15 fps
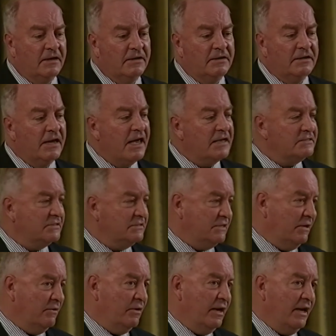
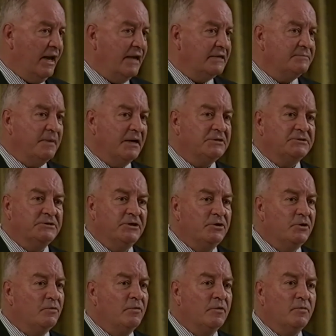necessarily has much to
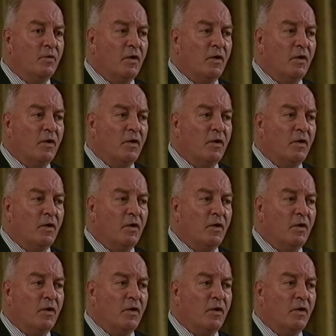do with